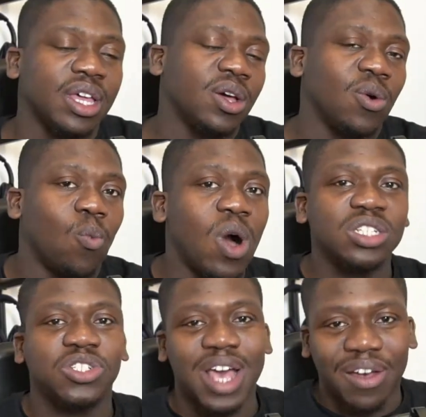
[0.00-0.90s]

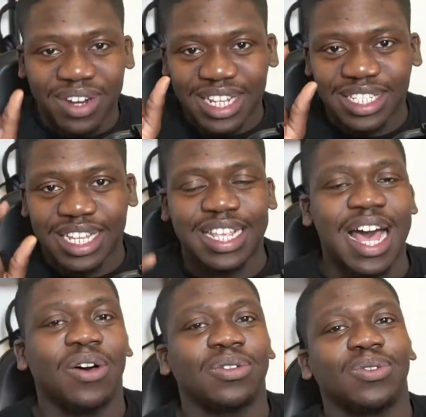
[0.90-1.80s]
once you have listed
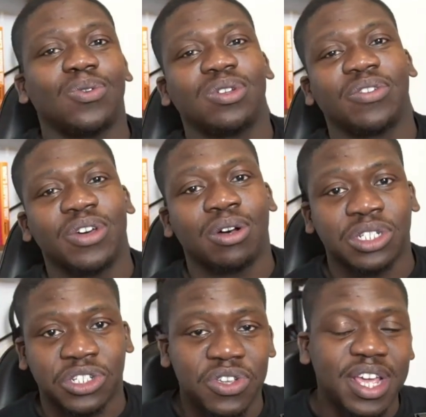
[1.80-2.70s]
down all of those,
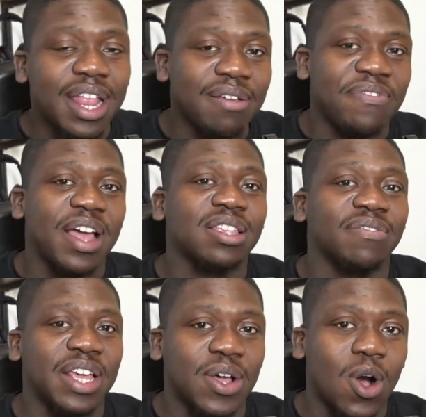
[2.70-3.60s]
you can
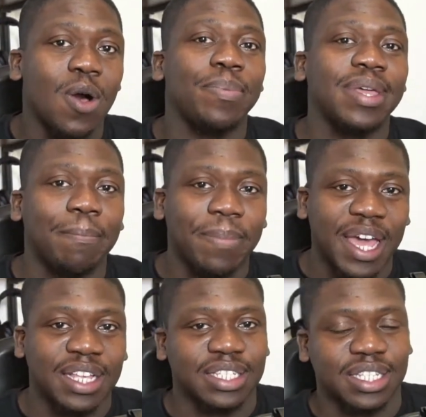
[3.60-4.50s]
effectively copy and
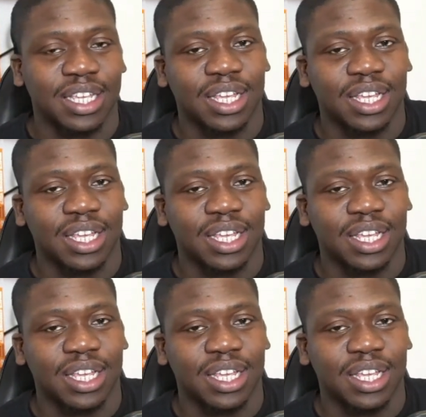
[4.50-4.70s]
paste